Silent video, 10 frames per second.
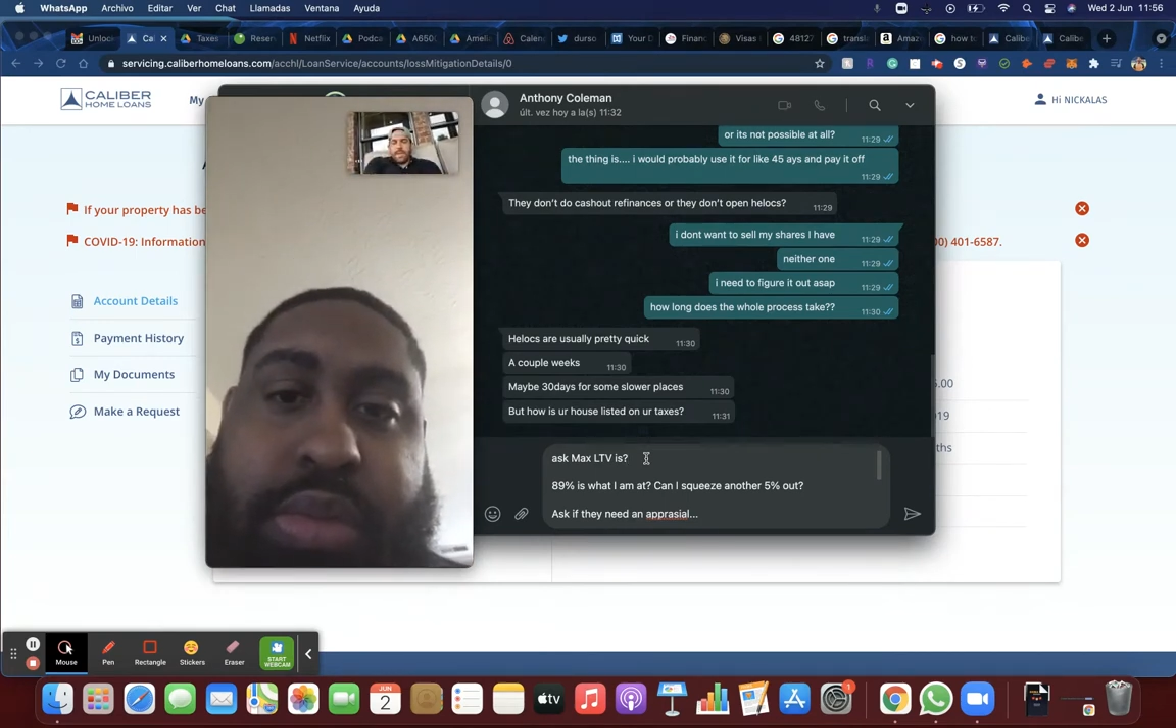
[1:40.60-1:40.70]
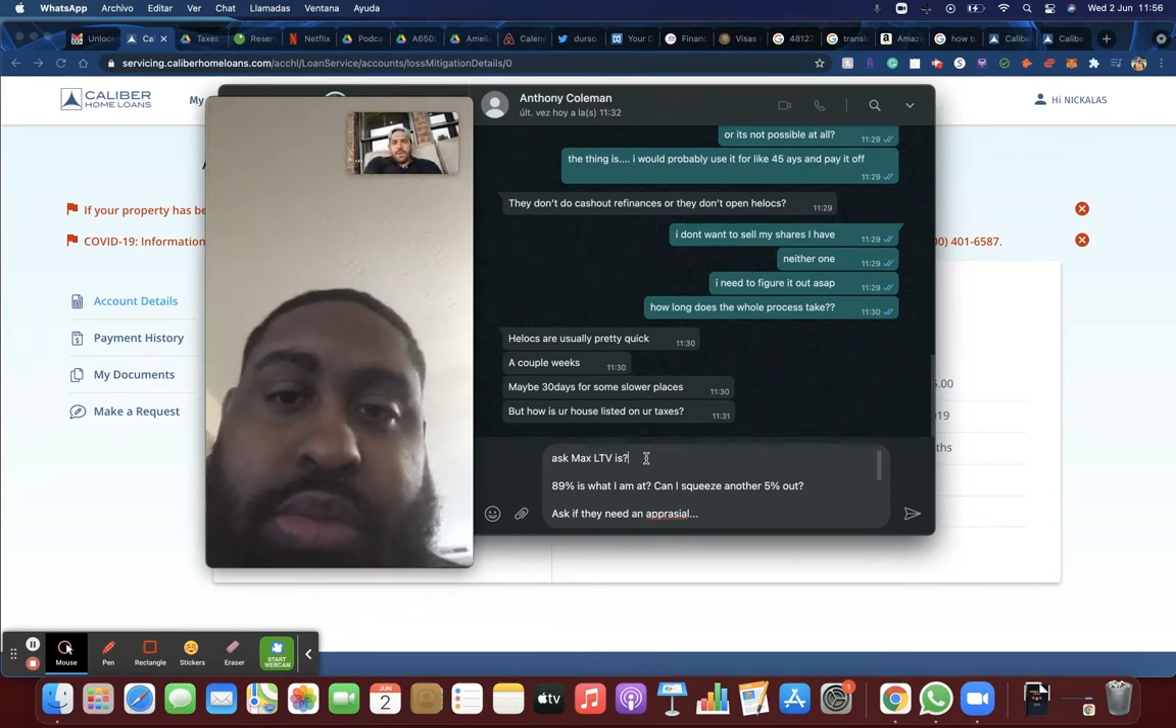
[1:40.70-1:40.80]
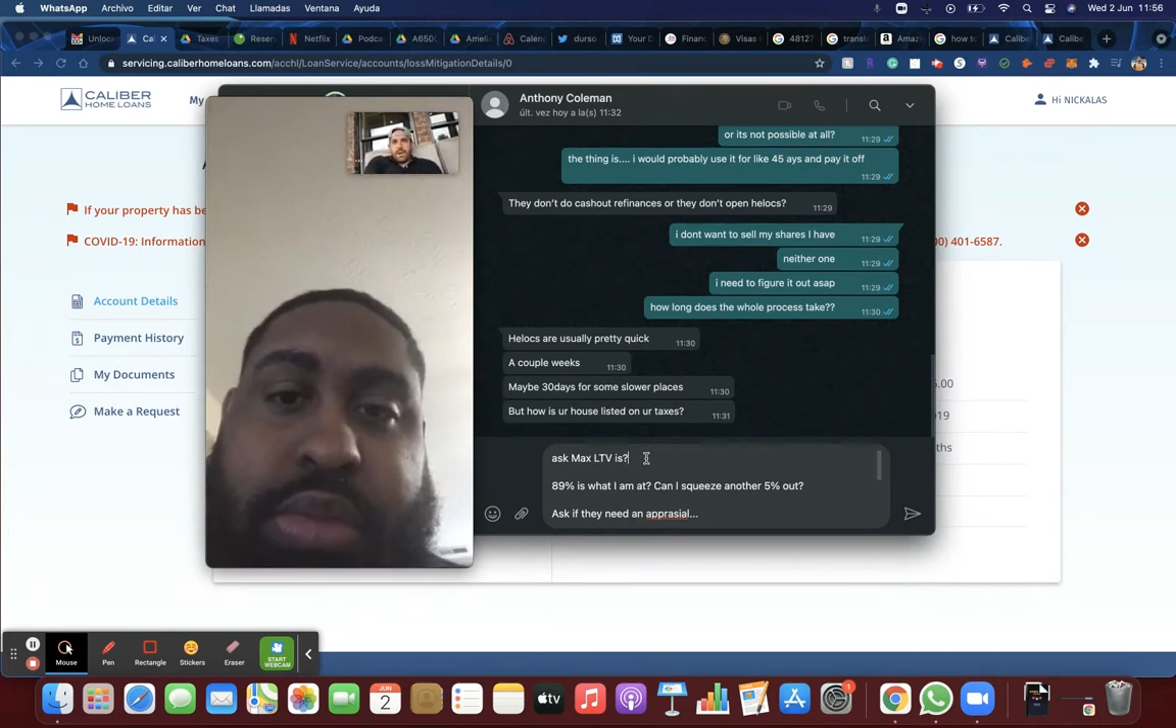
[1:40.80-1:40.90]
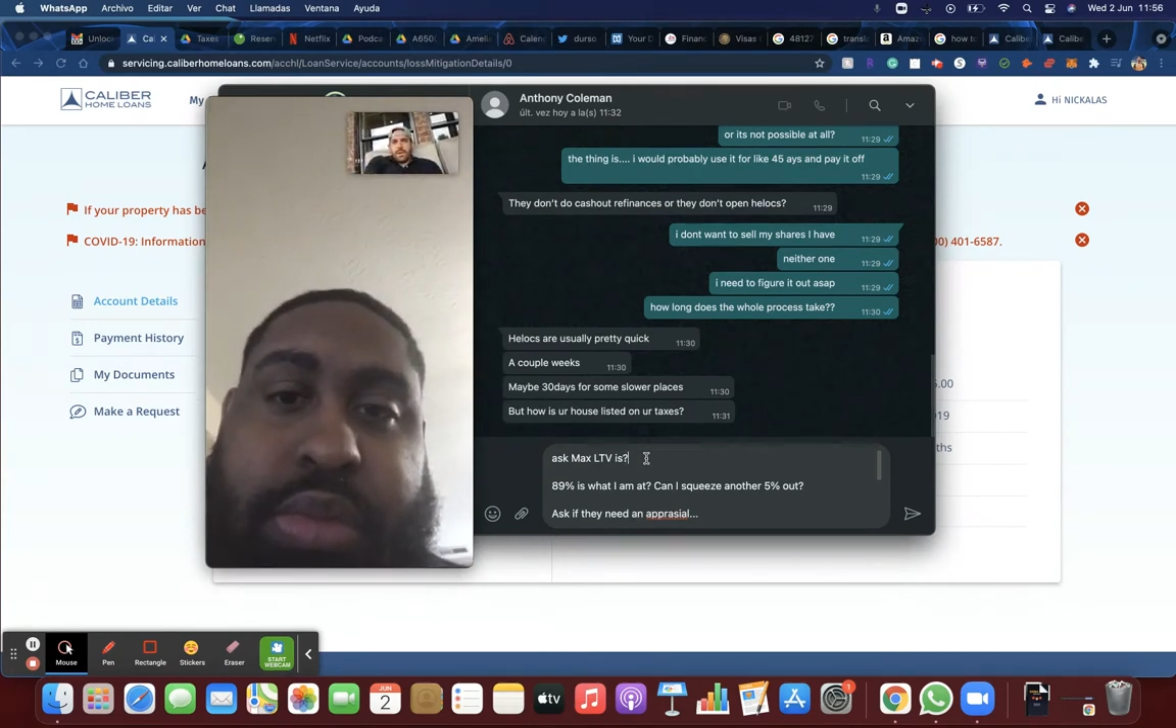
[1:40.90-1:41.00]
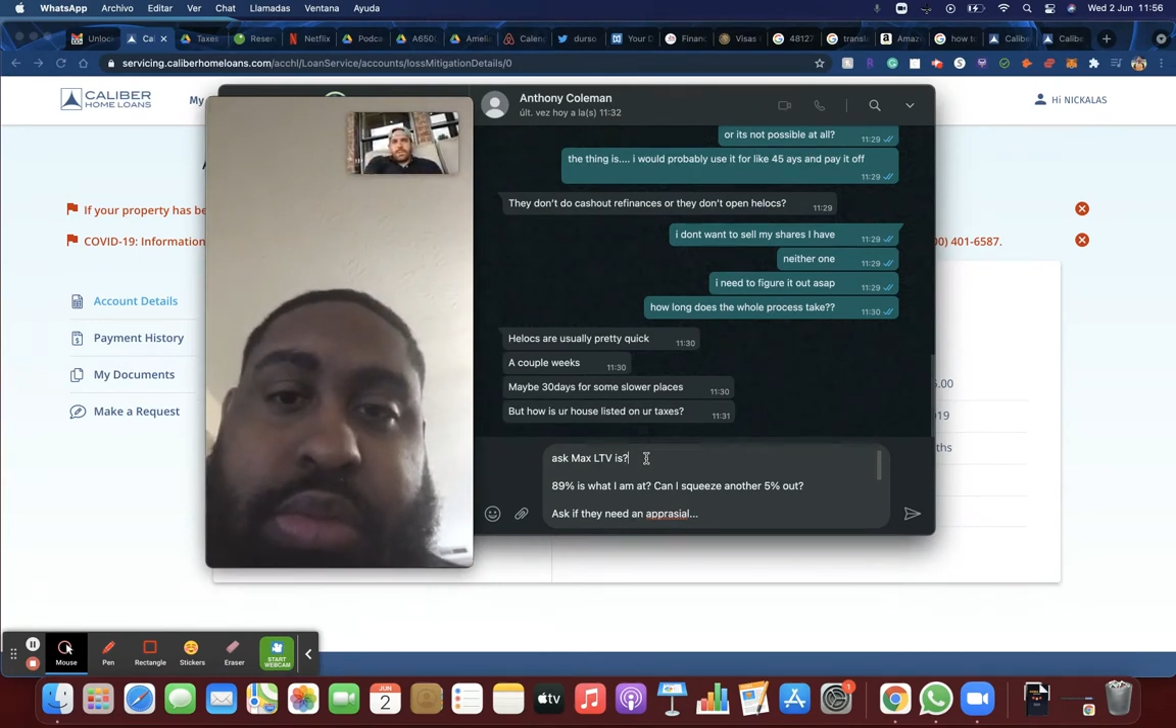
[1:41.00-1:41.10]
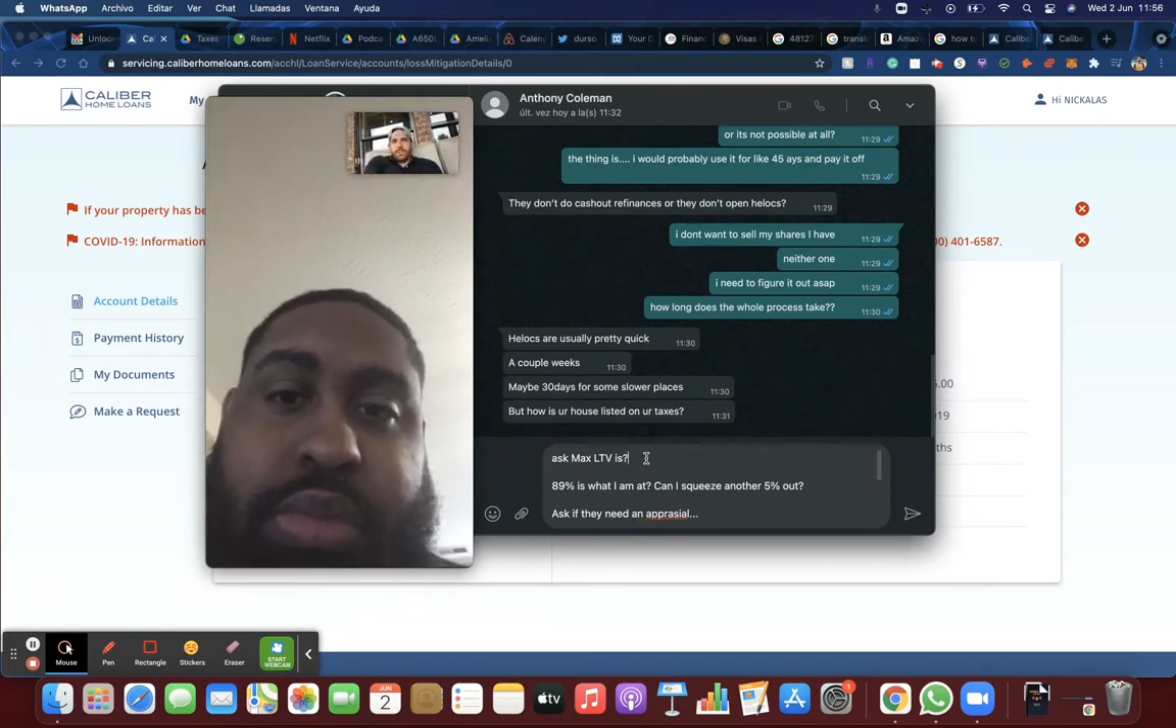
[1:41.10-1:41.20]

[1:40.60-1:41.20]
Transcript: Okay.